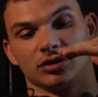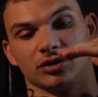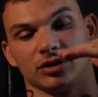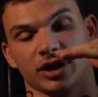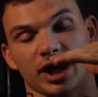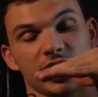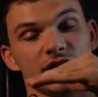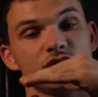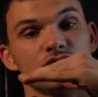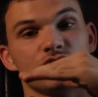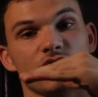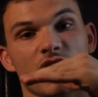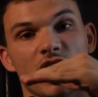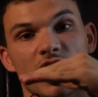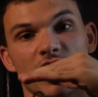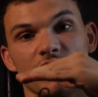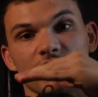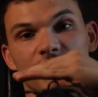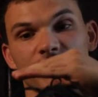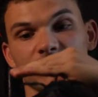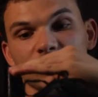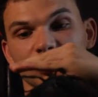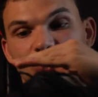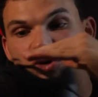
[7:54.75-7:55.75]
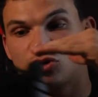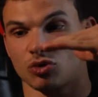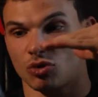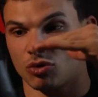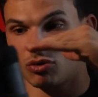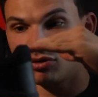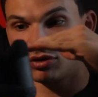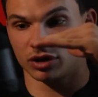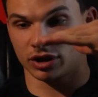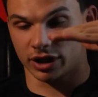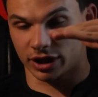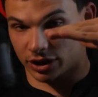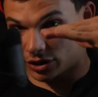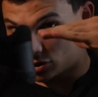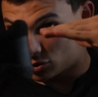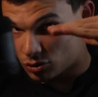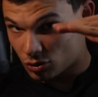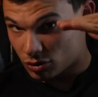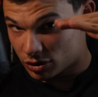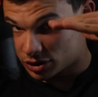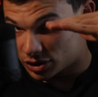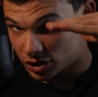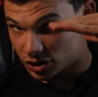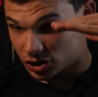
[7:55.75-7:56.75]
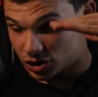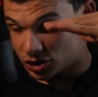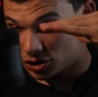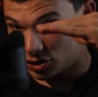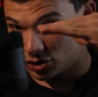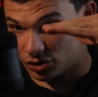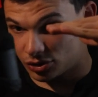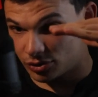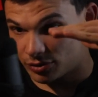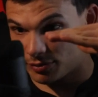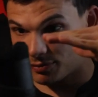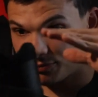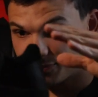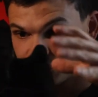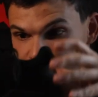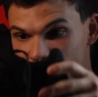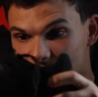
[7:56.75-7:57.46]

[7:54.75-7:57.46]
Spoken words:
leg drive towards the shoe,